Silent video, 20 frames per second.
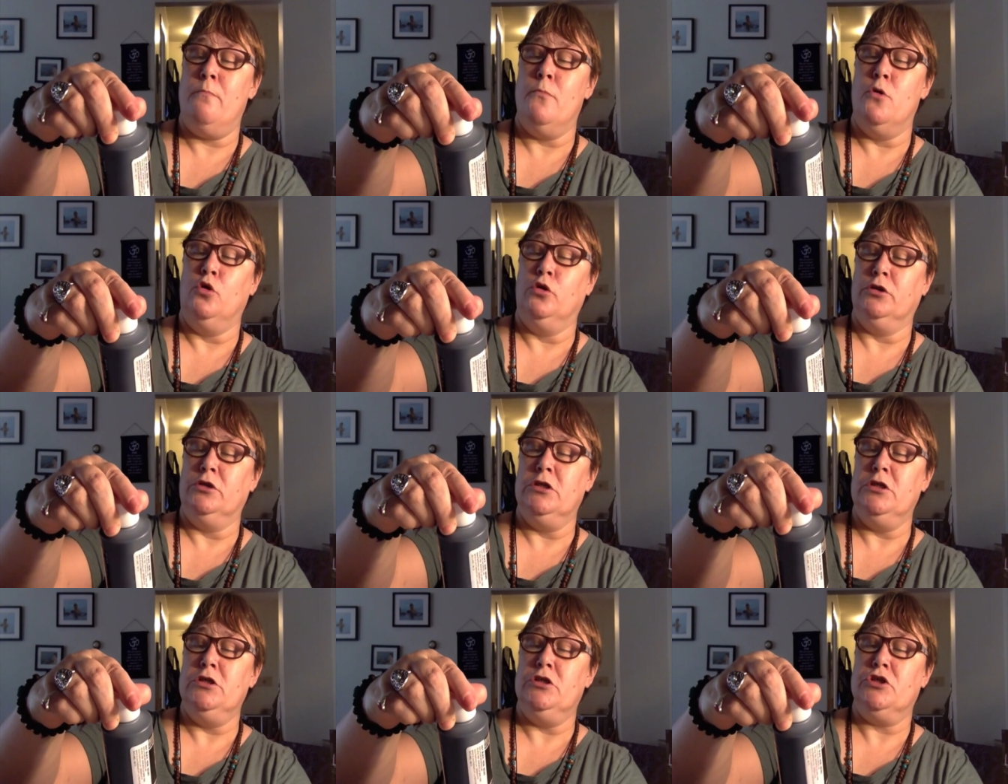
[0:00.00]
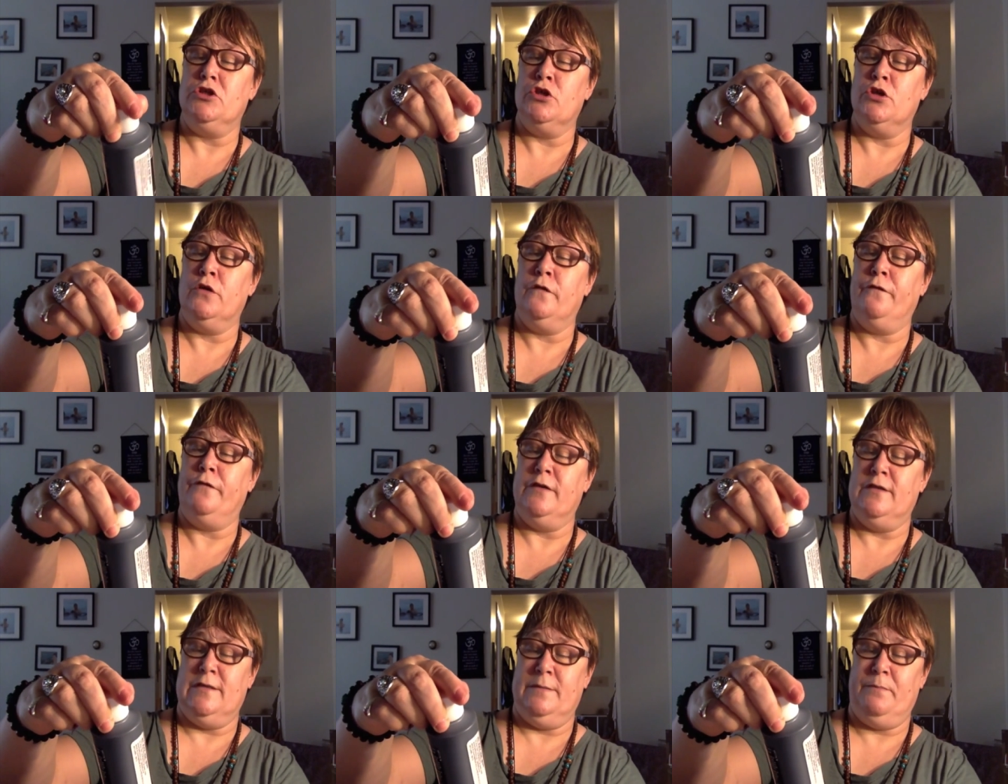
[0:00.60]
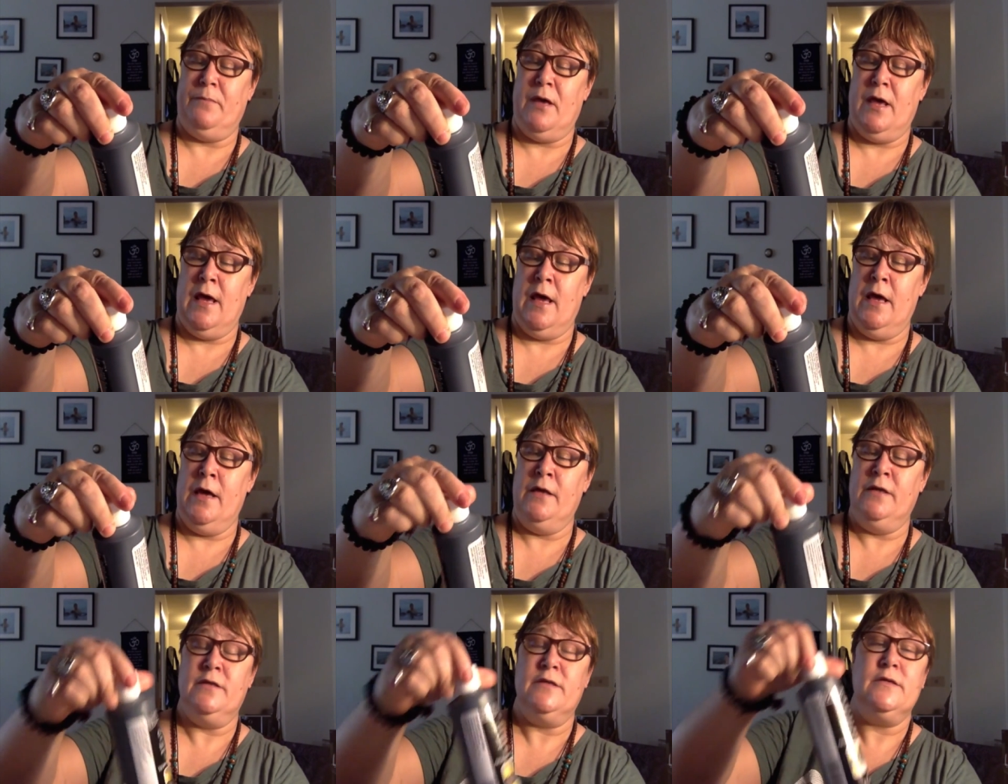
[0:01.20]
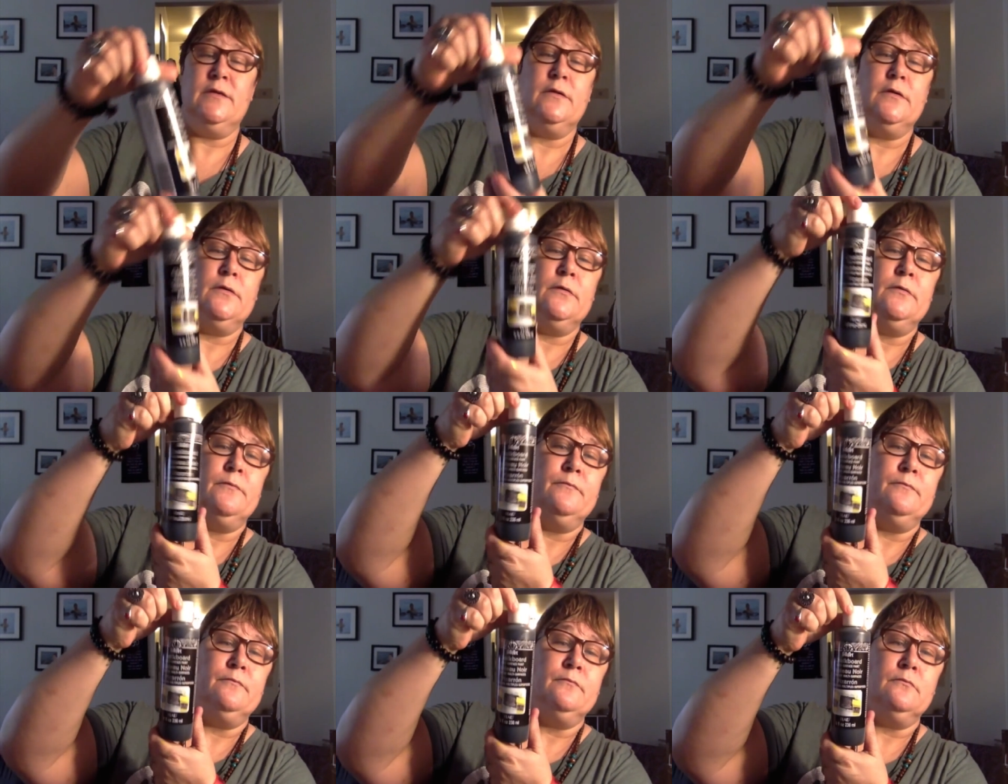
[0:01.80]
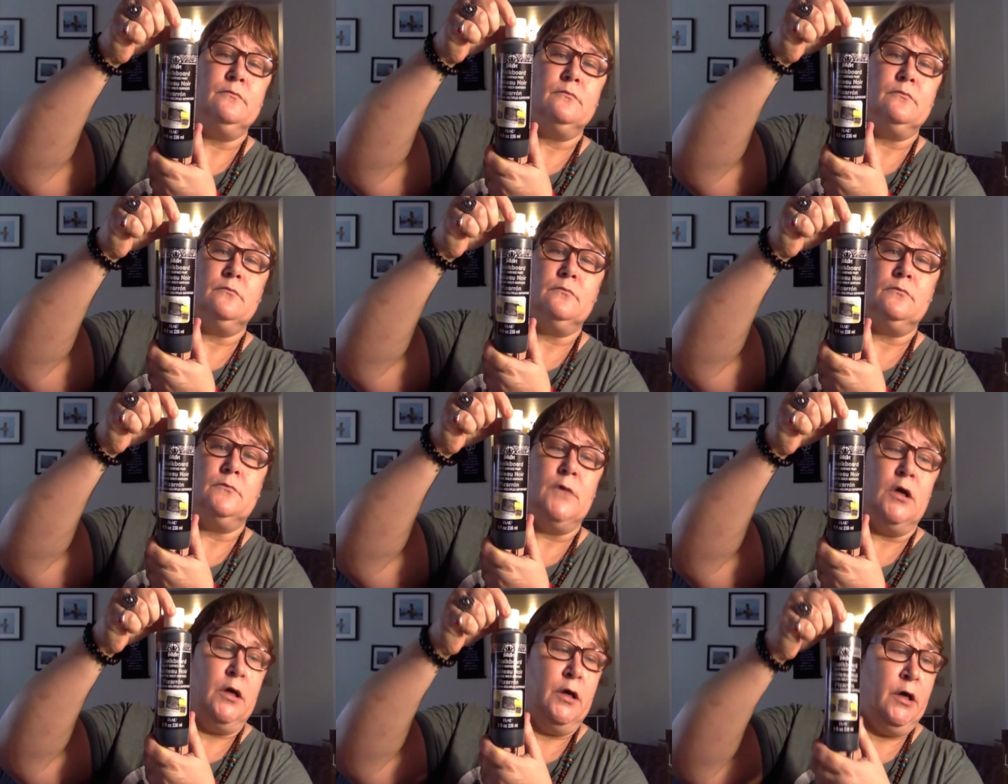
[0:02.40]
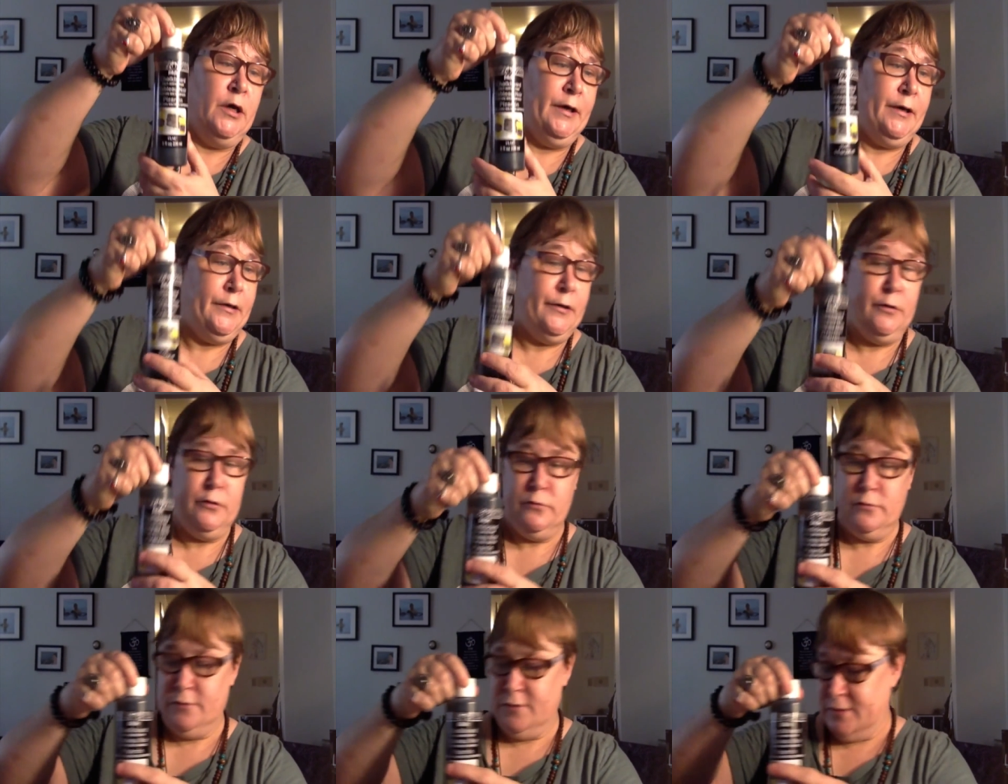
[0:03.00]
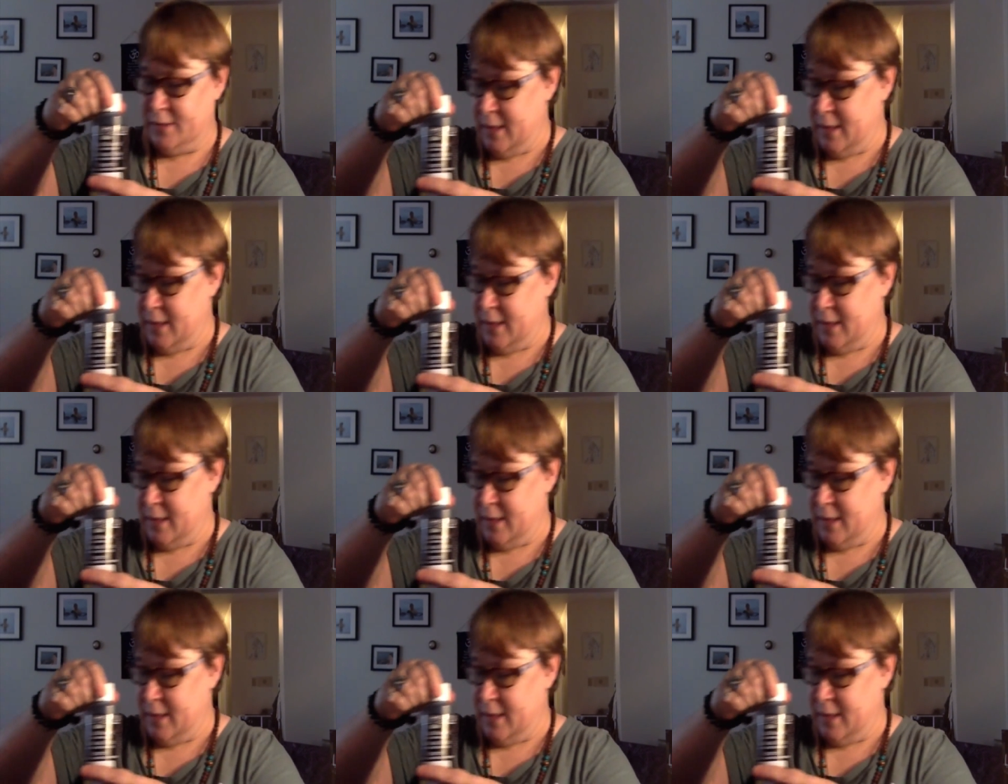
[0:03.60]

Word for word: multi-surface paint. I can use